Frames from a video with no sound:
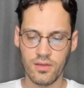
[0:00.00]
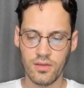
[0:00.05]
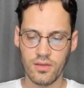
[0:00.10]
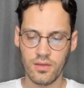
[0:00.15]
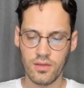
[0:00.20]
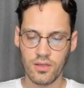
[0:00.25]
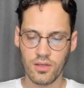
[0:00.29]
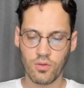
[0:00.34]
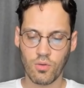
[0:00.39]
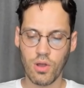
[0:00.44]

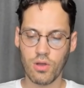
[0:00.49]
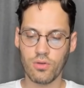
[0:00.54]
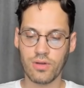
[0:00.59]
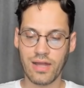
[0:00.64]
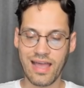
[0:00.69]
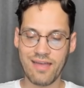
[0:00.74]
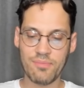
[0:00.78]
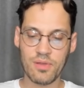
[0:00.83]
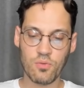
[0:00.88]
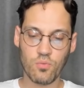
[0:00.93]
Quote,
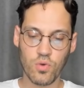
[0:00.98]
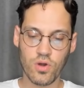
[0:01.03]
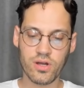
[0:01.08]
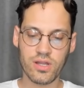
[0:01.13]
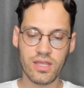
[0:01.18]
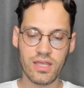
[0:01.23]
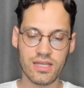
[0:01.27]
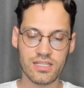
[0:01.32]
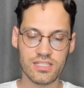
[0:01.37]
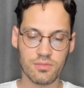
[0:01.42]
I've been
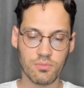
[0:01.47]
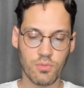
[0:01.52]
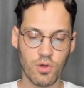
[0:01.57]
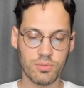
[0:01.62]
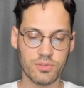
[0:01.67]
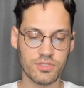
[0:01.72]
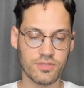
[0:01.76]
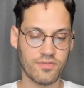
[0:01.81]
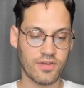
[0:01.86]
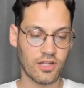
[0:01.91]
working as a mobile
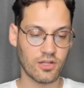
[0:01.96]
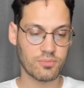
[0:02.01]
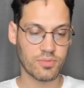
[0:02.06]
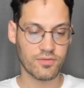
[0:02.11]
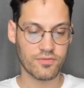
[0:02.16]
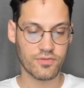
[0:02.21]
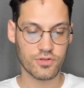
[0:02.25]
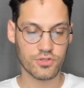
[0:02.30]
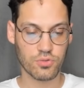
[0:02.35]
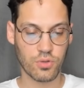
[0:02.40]
developer
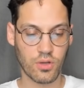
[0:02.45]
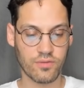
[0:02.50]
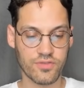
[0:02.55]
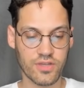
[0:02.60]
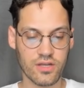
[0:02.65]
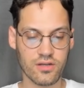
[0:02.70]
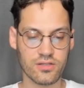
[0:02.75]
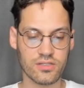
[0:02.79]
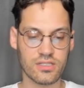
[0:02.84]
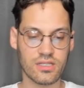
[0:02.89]
for 12
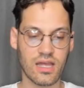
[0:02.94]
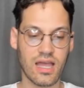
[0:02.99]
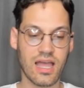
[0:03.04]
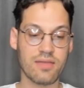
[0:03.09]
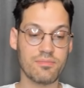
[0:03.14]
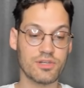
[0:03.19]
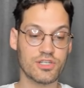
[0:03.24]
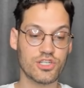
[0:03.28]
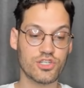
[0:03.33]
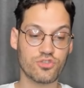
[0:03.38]
years. I'm a
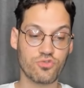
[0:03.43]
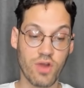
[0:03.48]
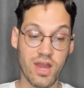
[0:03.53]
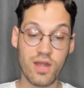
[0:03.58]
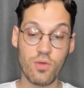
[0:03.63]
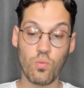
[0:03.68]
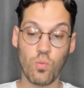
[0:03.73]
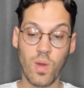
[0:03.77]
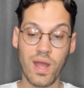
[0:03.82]
straight white